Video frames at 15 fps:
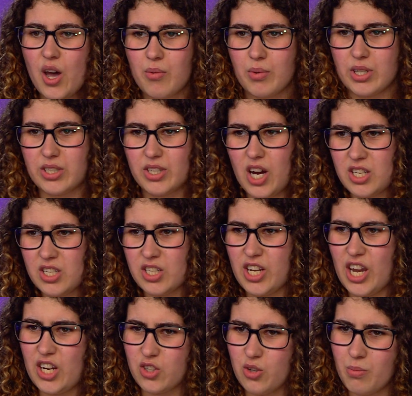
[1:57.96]
but it doesn't
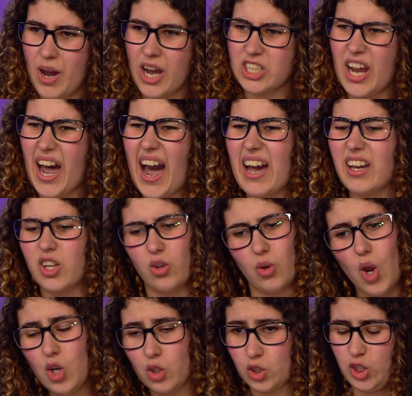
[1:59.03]
take too much IQ
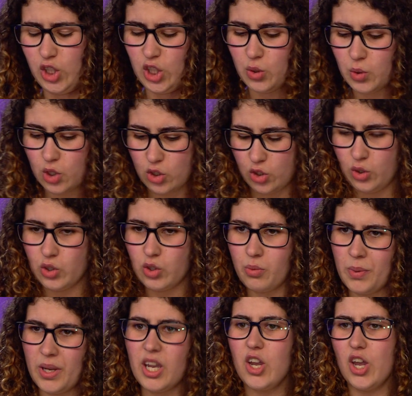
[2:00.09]
to see what you're doing to
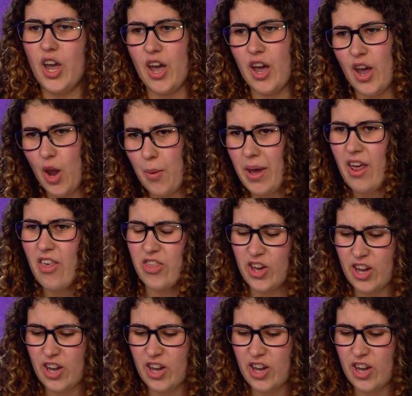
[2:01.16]
me. Yeah, better